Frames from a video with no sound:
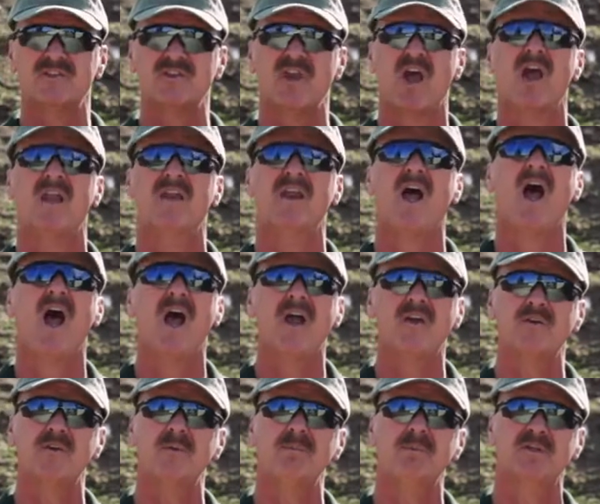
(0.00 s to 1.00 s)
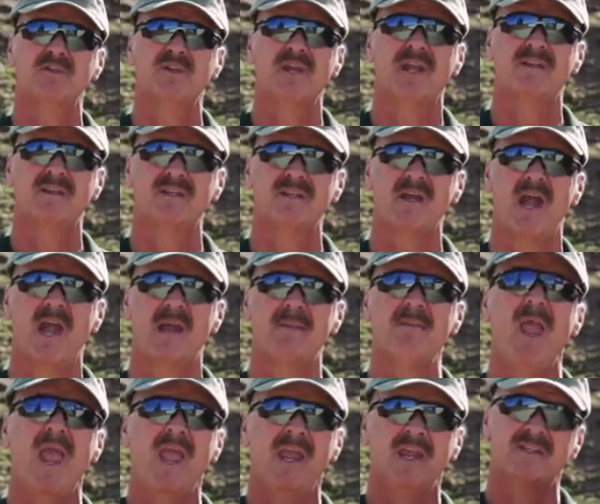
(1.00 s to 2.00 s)
is on 100% of the time,
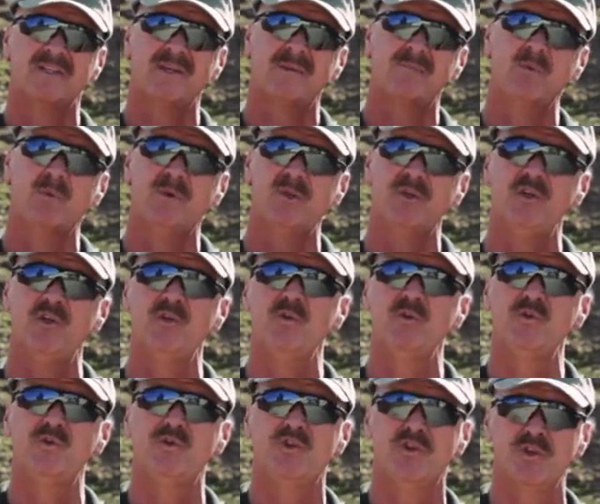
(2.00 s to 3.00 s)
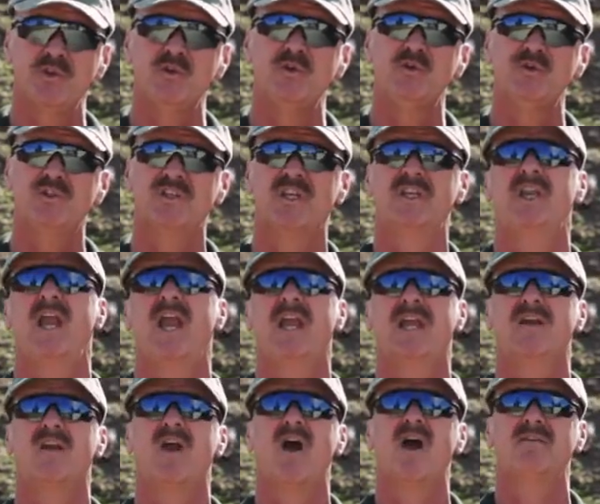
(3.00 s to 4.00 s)
except when you choose to
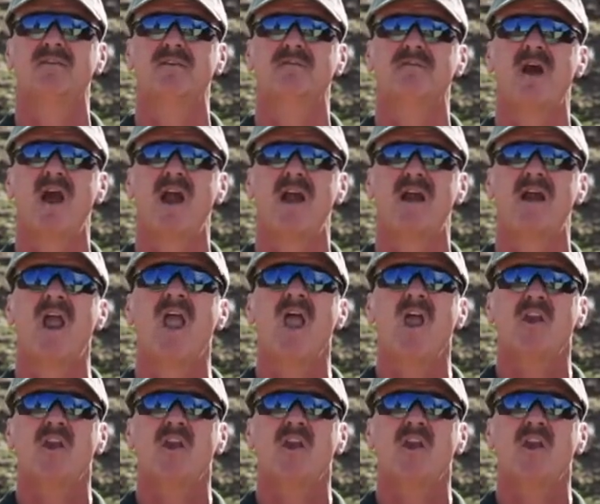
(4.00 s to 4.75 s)
take it off the fire.